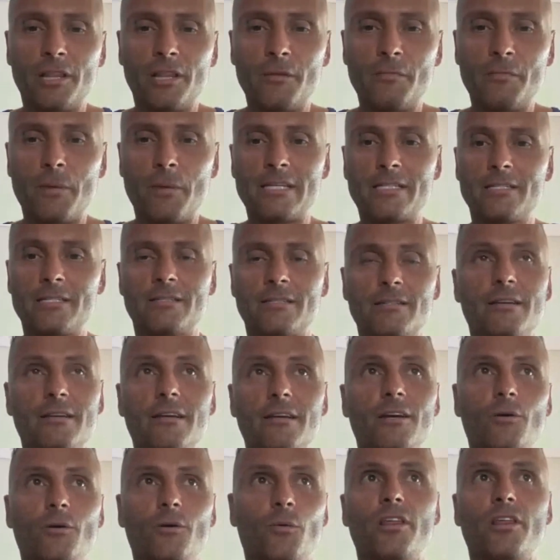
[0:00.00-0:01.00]
be one of
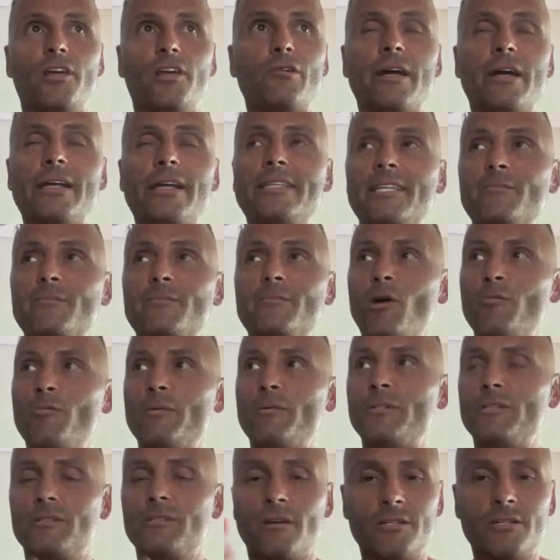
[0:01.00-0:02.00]
the greatest
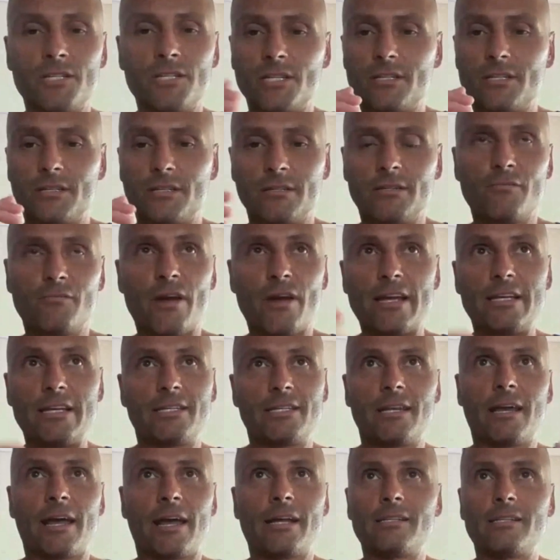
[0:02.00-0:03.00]
moments, because you're
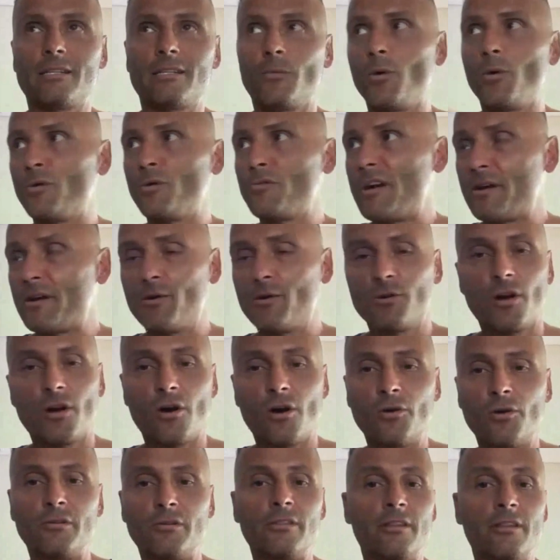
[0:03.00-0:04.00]
racing against the world
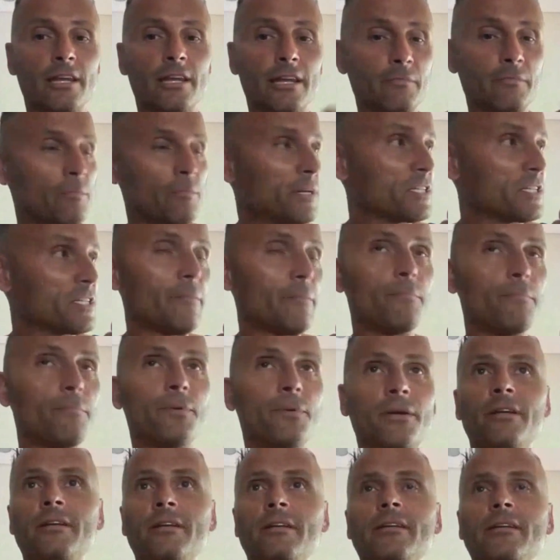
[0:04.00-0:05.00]
record holder and the Olympic
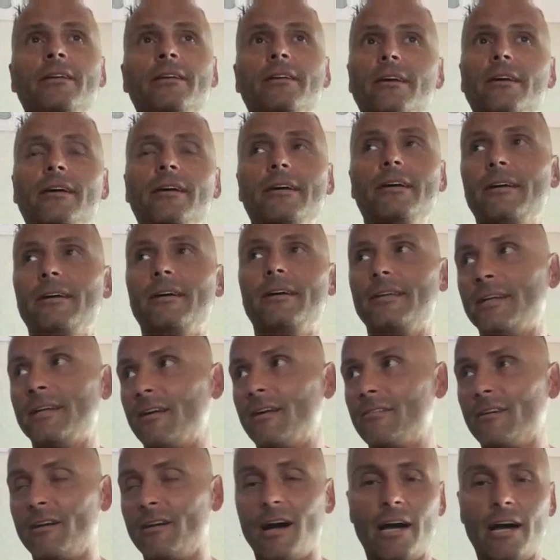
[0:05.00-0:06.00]
champion, and
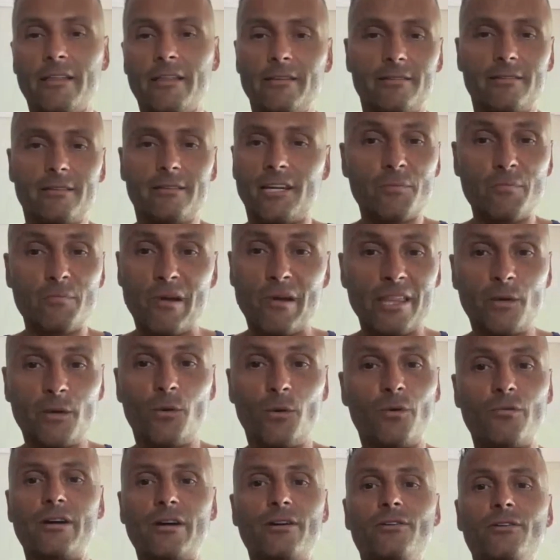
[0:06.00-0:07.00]
the guy that's going to
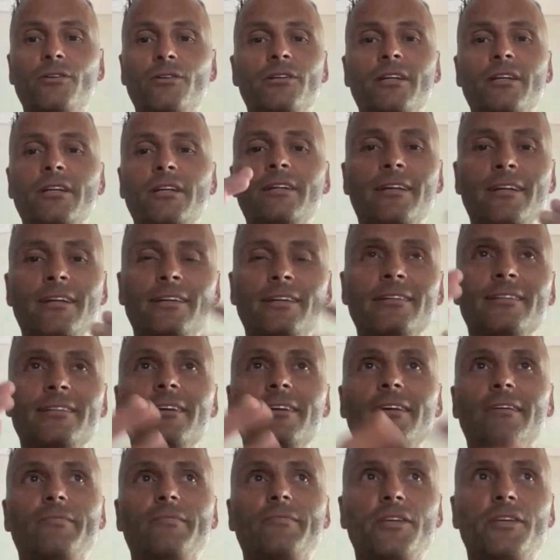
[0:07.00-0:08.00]
break the world record,
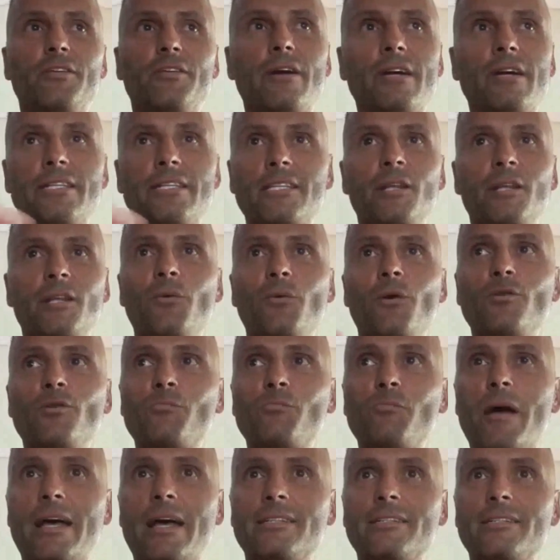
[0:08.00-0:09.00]
and you're racing the
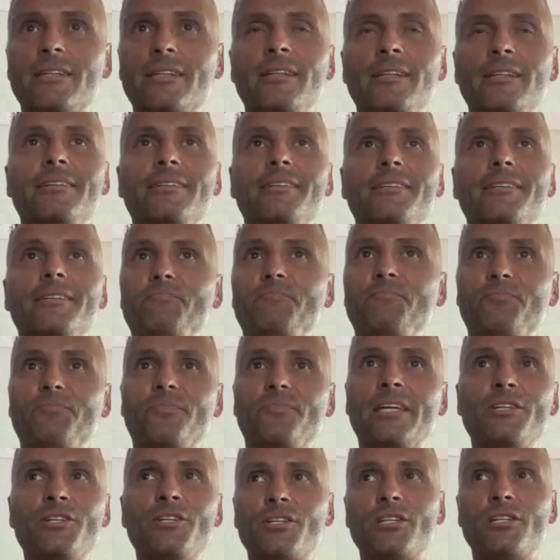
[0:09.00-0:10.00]
world's best, and
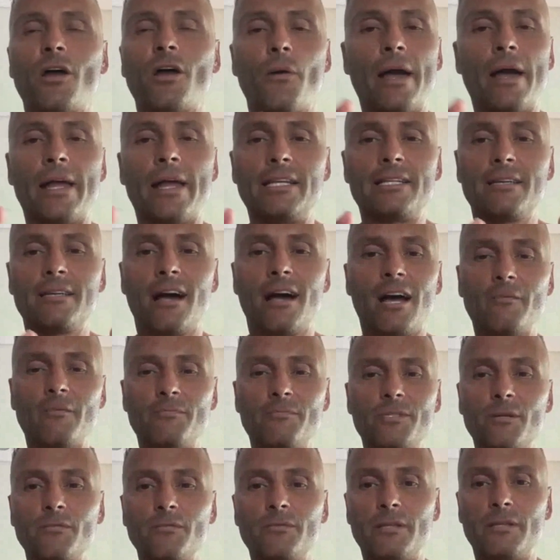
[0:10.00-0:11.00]
you just know any
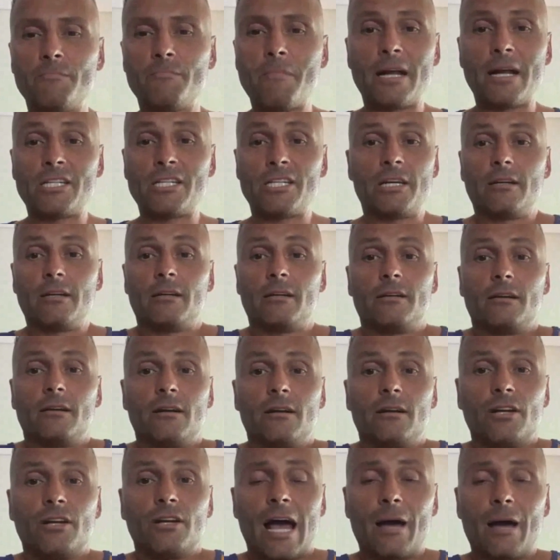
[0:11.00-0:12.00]
time something magic
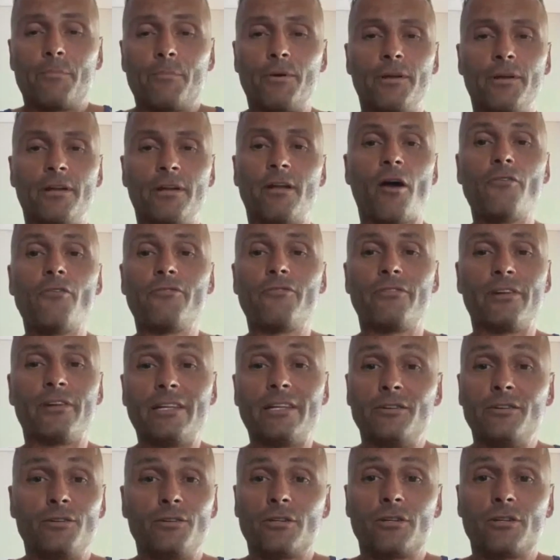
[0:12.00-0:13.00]
could happen, and
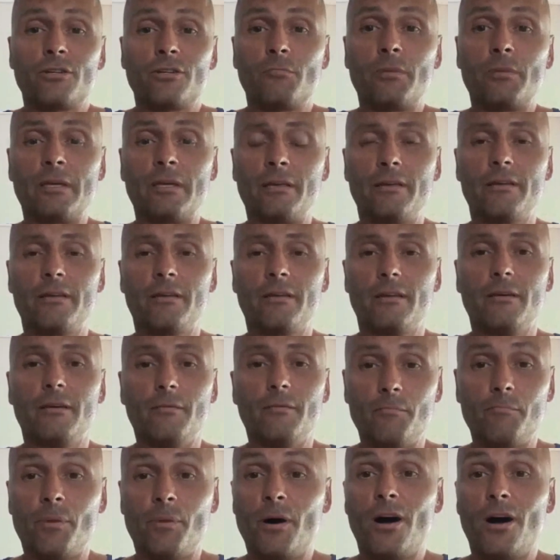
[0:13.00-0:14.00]
hopefully you just can be
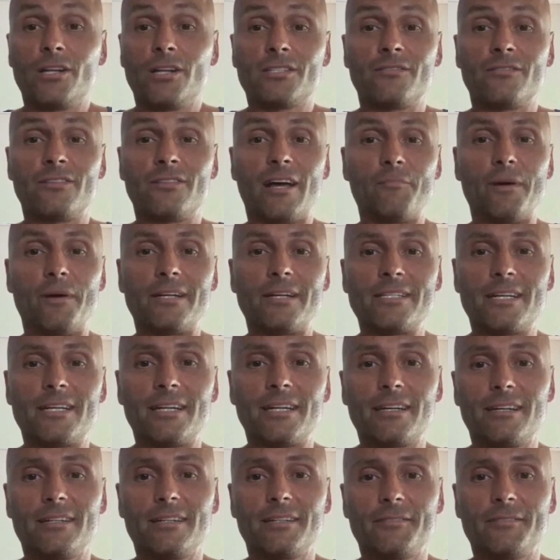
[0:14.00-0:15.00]
part of that
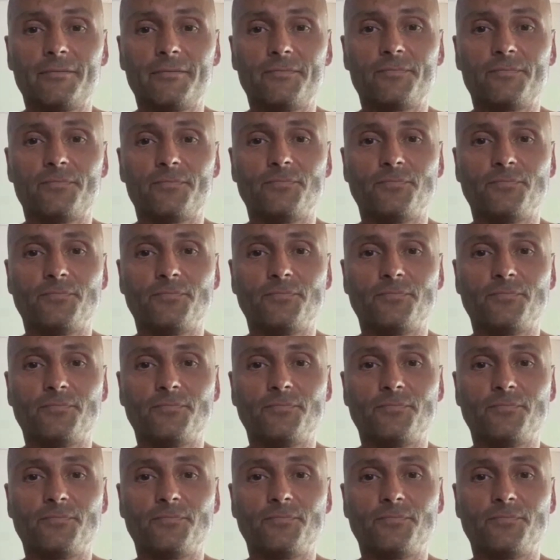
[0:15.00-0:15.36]
magic.